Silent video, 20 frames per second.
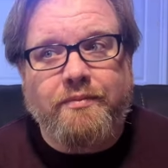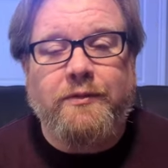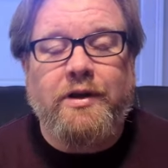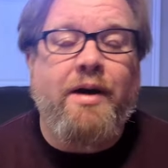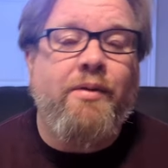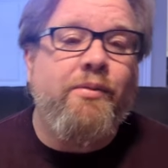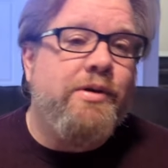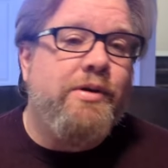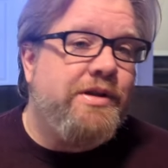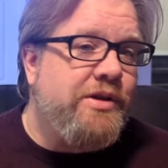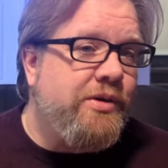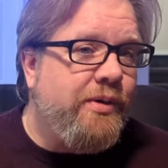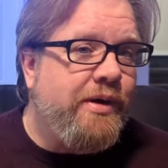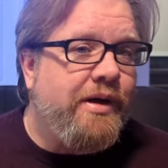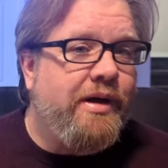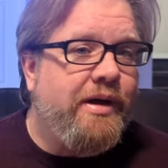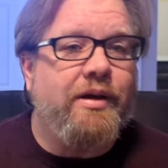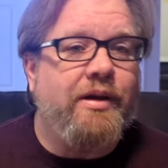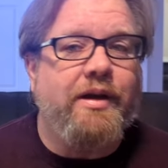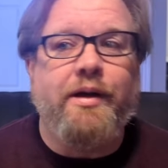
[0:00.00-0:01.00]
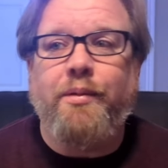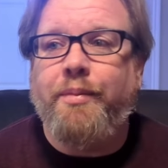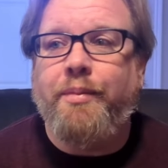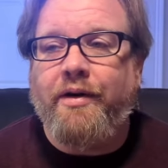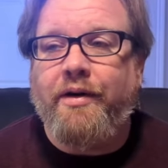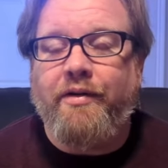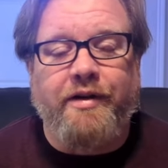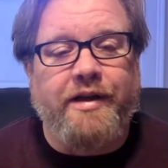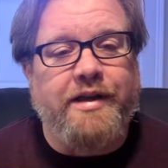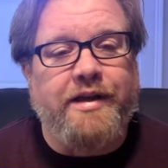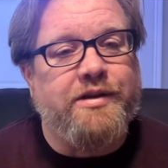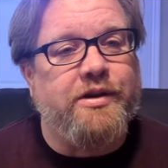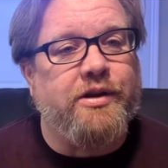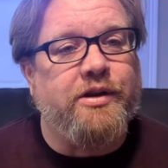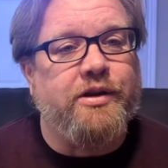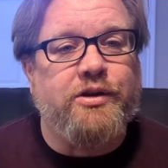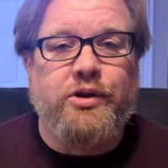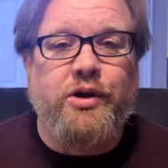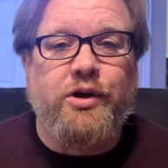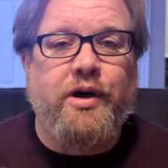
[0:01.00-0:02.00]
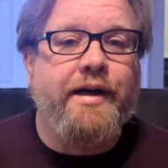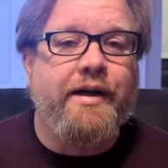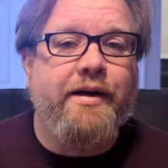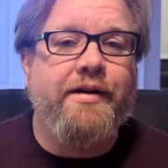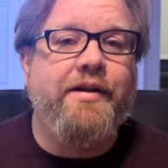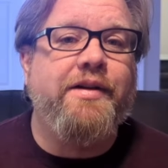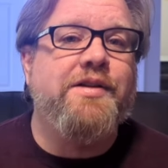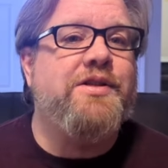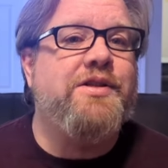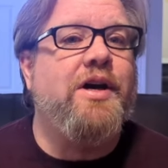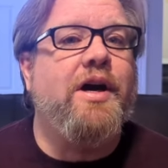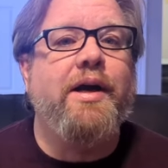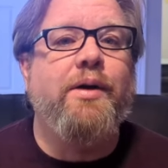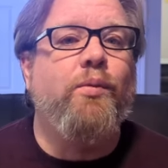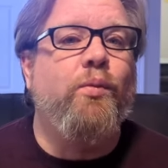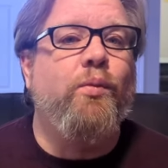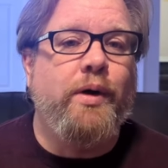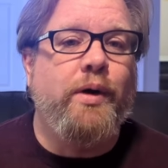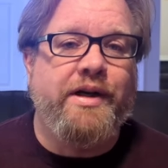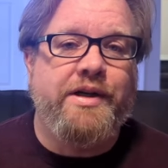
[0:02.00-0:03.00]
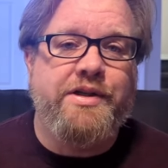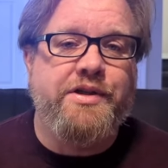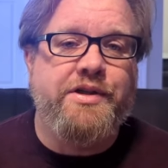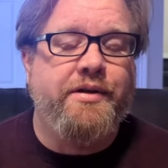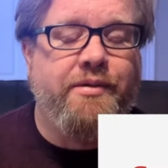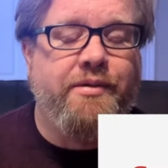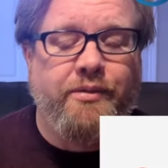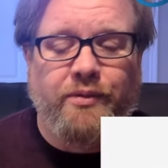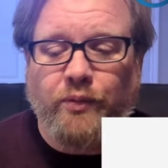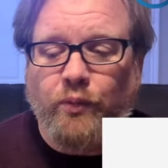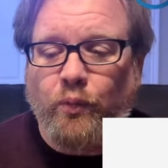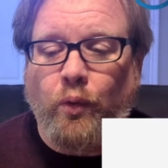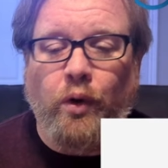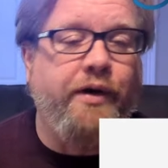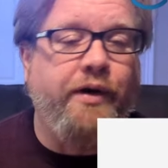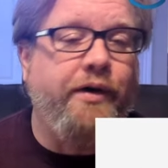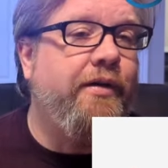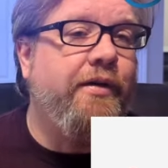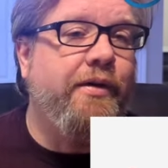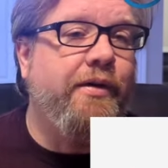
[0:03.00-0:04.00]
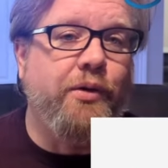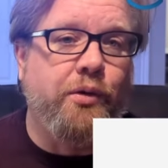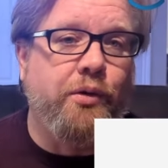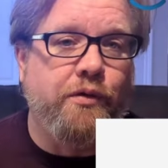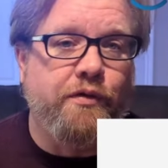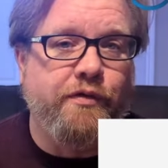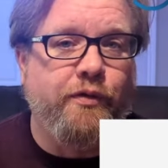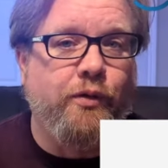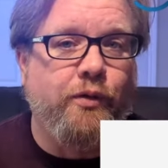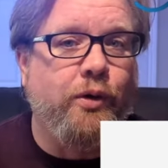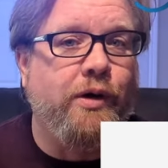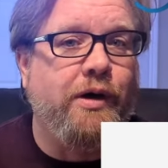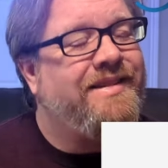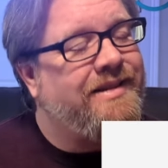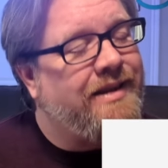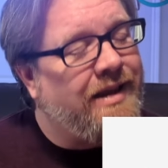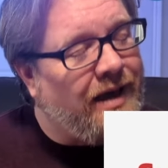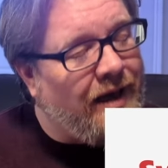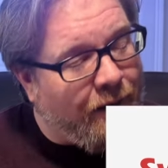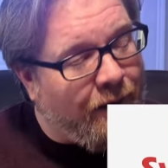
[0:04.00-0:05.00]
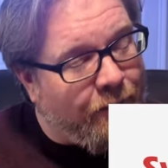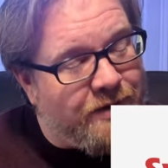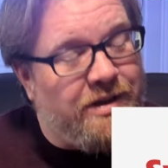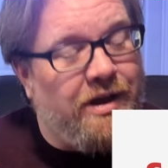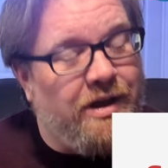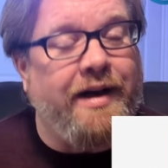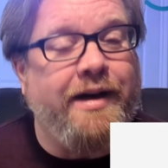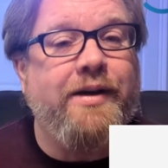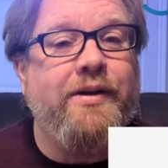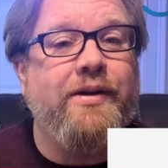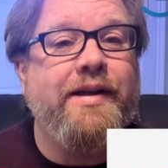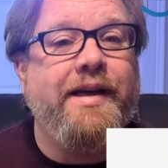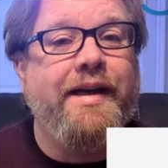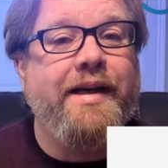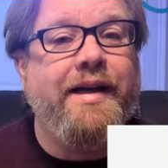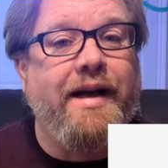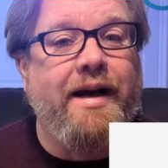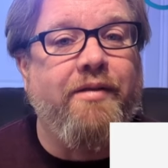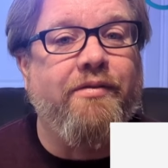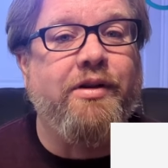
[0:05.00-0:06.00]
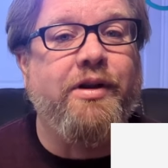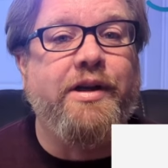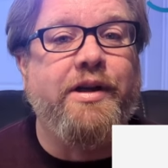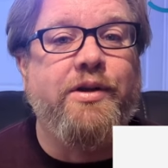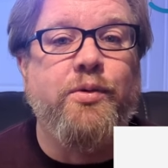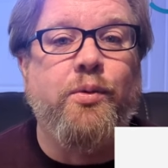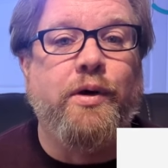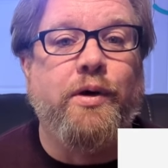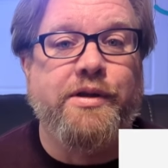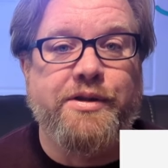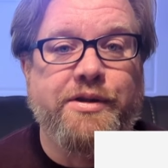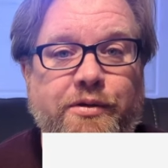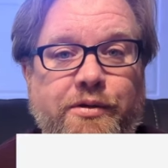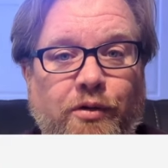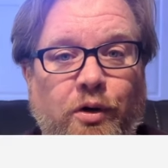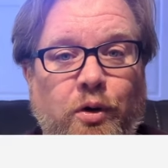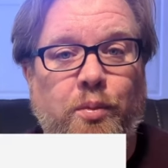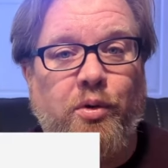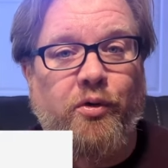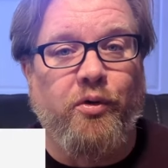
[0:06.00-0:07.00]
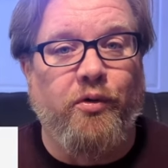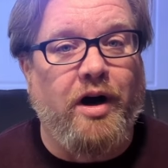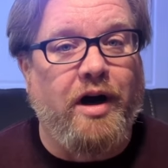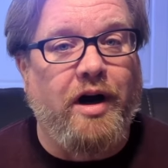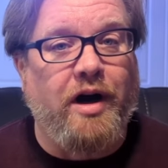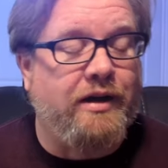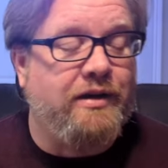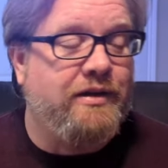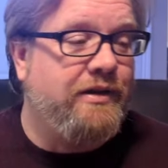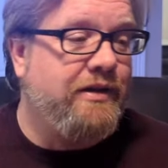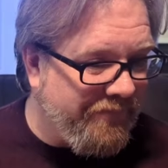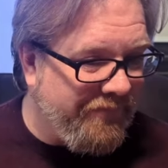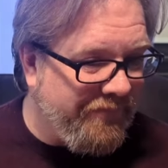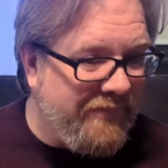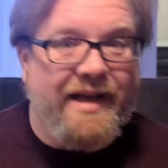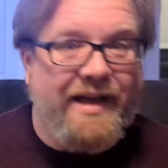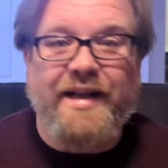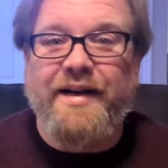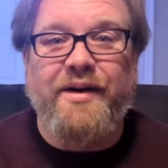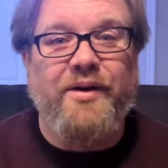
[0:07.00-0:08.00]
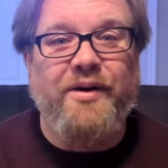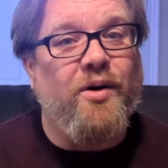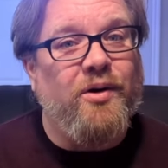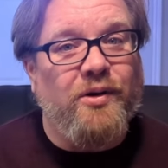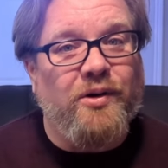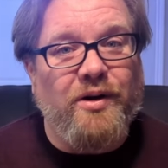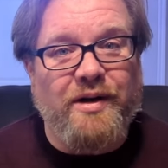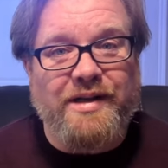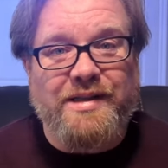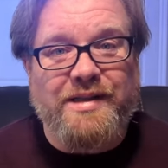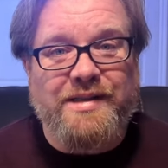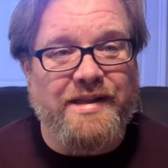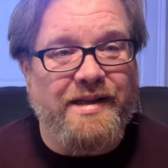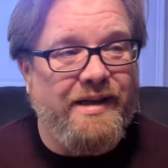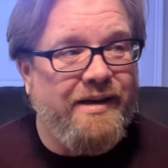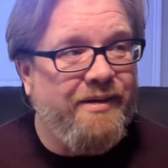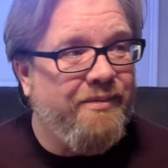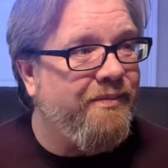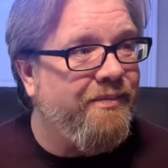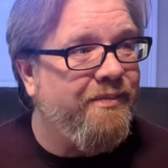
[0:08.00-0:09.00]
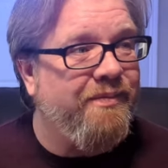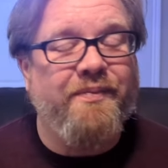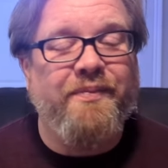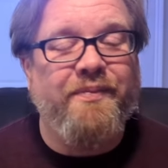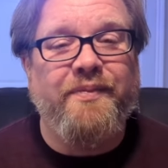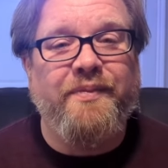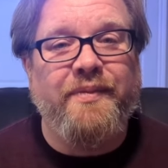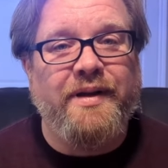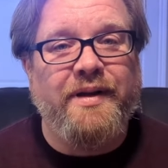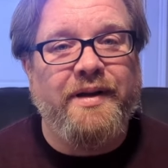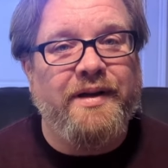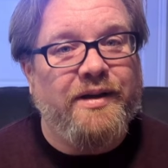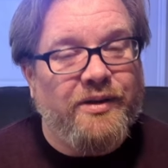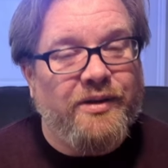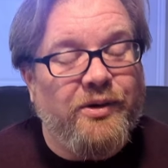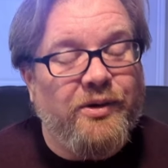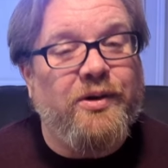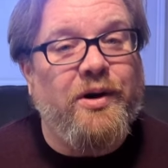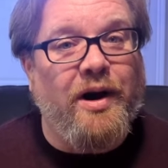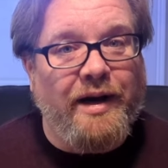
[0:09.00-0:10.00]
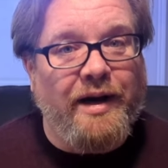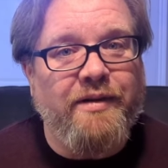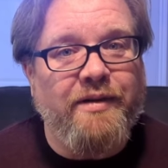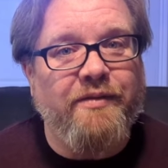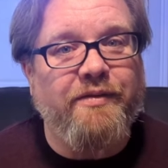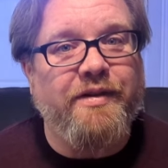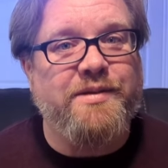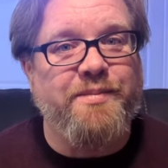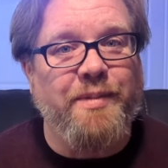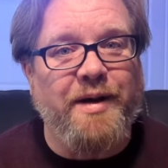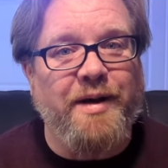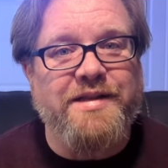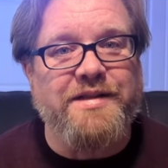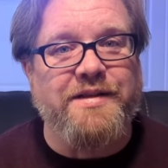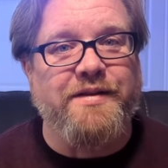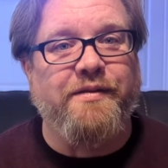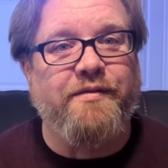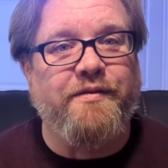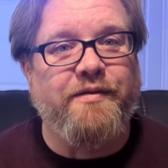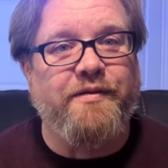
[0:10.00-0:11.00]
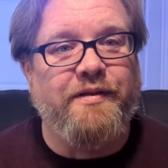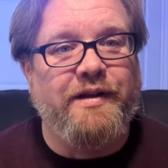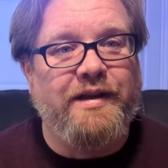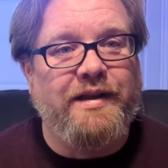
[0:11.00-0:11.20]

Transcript: I was doing a little bit of research trying to decide which one to go for. I was kind of leaning heavily towards the Roborocks, and in all honesty, they're kind of expensive.